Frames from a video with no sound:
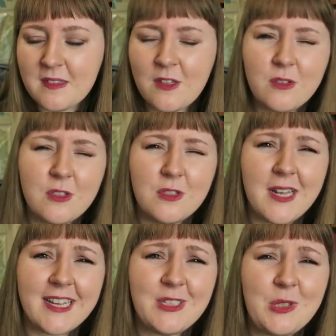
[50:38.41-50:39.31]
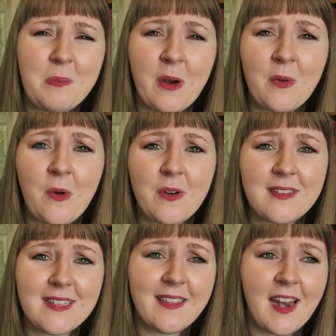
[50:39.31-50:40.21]
not to like toot my own horn
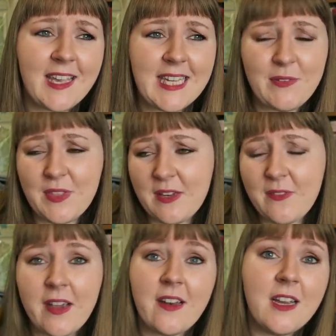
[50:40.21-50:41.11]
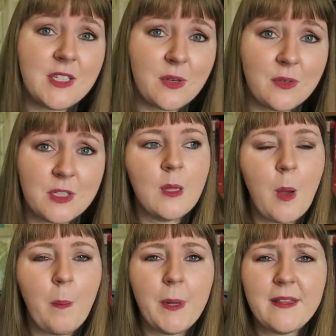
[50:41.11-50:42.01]
and say that I get everything right, I don't,
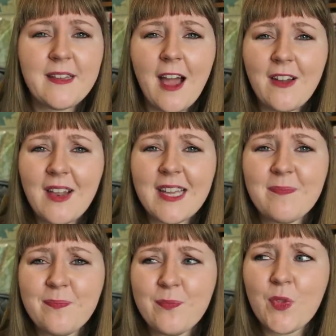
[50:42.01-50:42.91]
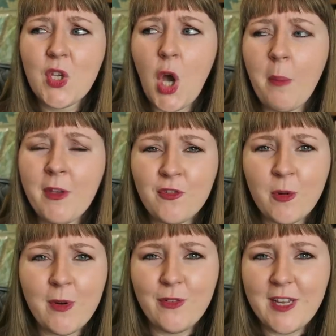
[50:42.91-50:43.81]
but it's kind of like coming
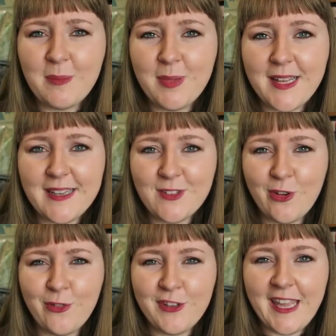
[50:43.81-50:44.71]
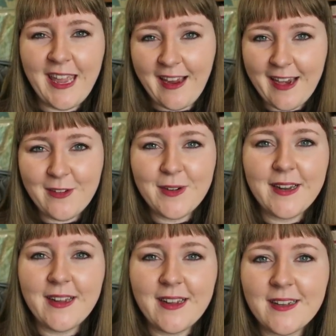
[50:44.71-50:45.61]
from a real place of
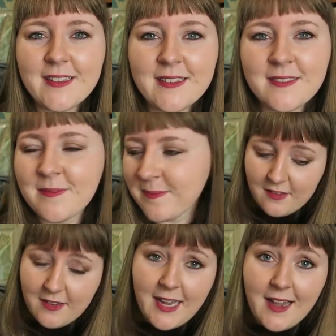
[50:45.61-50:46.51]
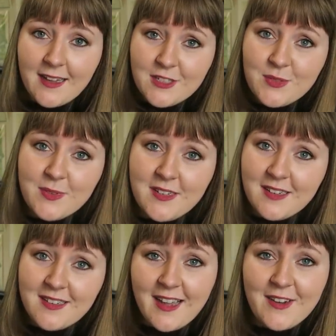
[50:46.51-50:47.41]
caring. So yeah, I just want
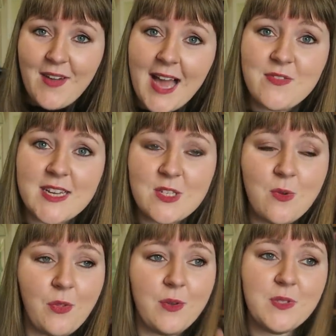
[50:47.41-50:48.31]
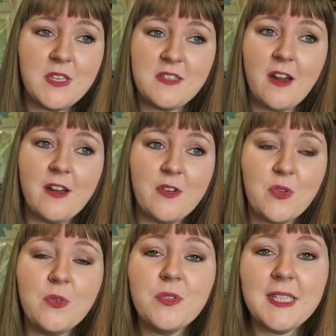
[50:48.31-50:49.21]
to kind of address all those designers,
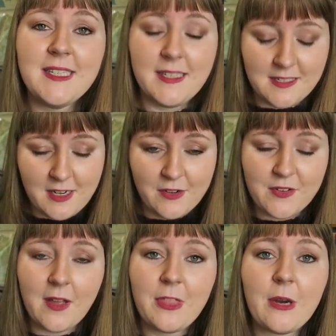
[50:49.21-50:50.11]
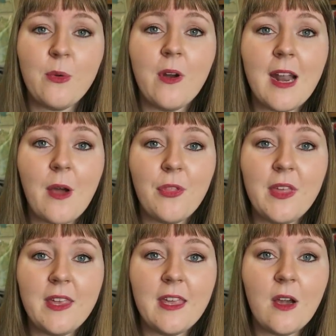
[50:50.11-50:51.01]
all those indie designers out there who are now
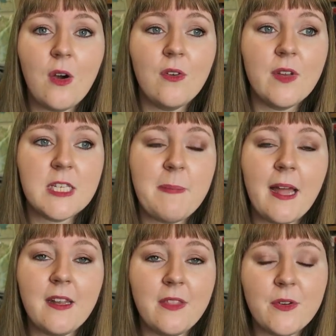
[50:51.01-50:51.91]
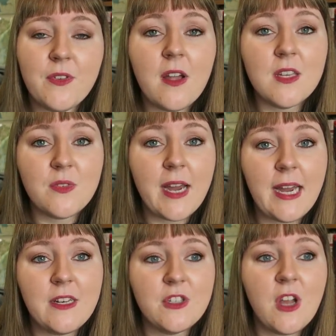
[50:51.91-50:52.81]
thinking of expanding their size
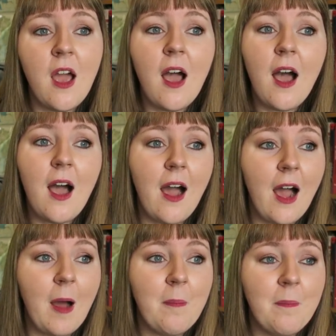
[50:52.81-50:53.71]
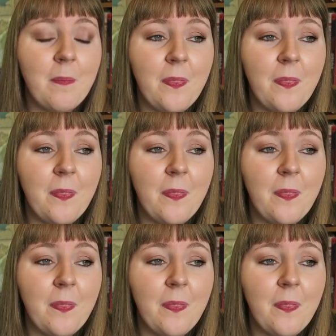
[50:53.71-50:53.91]
range. I